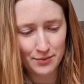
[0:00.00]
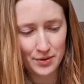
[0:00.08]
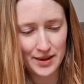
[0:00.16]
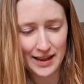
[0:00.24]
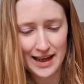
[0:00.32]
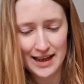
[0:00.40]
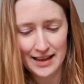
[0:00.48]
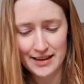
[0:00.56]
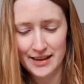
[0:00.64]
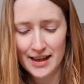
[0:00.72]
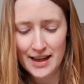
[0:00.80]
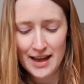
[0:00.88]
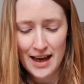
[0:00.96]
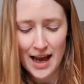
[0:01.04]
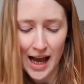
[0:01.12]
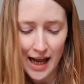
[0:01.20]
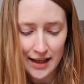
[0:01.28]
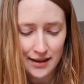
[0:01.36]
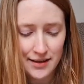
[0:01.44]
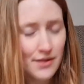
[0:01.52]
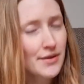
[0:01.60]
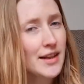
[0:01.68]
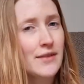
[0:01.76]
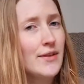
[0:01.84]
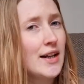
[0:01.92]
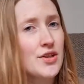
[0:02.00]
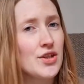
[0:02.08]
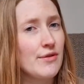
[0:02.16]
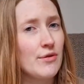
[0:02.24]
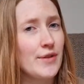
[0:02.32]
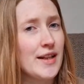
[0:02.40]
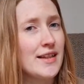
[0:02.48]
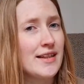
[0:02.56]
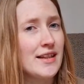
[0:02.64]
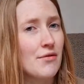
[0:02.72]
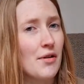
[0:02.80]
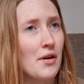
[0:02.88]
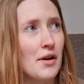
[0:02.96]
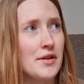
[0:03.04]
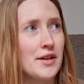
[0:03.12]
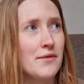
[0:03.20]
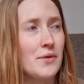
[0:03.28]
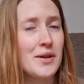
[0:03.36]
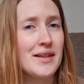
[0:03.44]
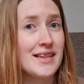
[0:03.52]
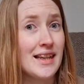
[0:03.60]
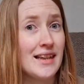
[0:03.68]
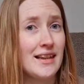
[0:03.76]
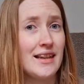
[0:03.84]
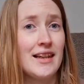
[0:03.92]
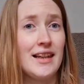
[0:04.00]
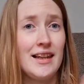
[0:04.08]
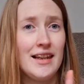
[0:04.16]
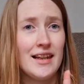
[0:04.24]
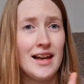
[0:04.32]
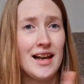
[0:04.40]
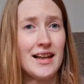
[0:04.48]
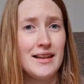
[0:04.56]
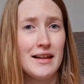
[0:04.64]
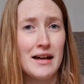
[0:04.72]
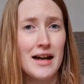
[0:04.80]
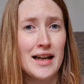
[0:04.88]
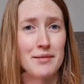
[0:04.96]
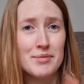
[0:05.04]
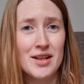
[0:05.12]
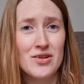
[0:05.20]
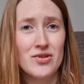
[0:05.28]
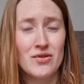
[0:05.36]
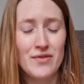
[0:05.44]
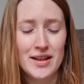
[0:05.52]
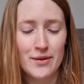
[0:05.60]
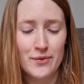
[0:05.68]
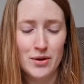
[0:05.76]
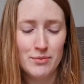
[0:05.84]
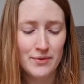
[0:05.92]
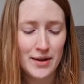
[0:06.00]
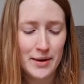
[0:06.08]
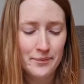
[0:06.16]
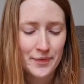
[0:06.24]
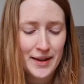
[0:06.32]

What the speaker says: in Wonderland, and I don't think I've actually ever read The Secret Garden. I've only seen the adaptation of it, the film of it.